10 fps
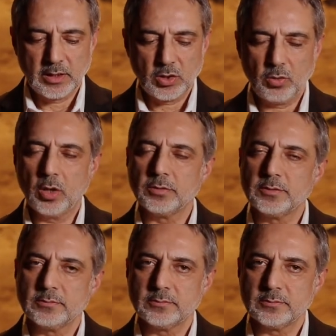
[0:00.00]

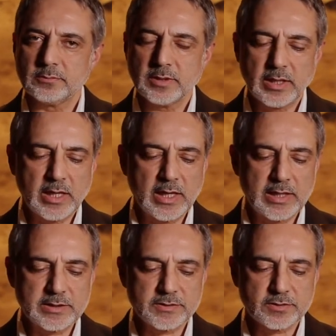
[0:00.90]
Quote
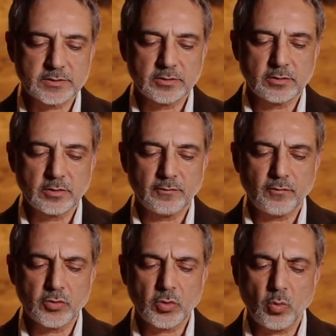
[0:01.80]
As
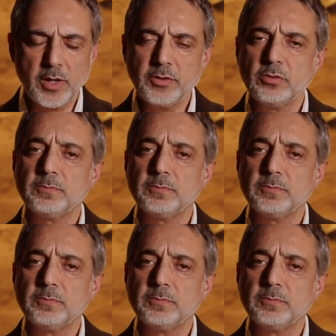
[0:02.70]
for the one who